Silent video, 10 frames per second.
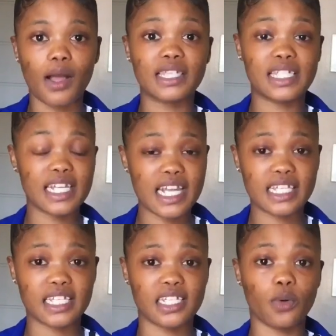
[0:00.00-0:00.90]

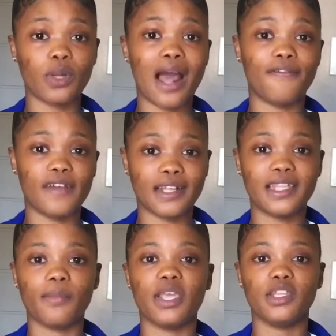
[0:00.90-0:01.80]
sicknesses that will affect
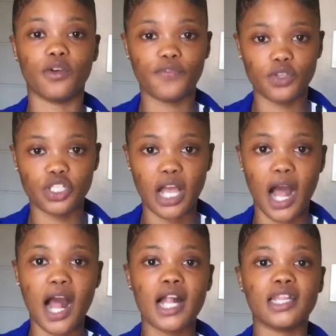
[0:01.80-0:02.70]
them in the
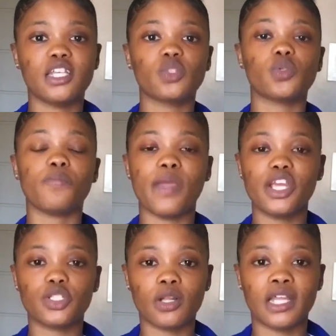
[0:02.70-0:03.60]
future. This will make
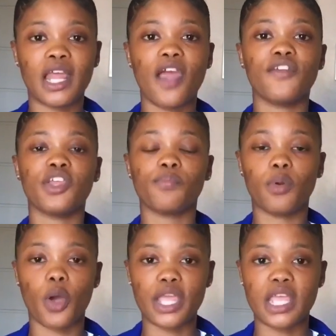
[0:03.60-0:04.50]
sure that every
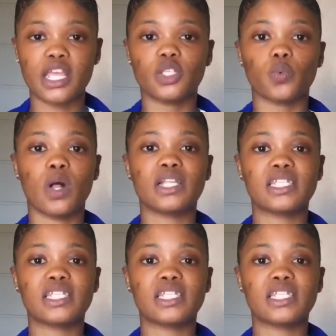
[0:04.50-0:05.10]
employee is well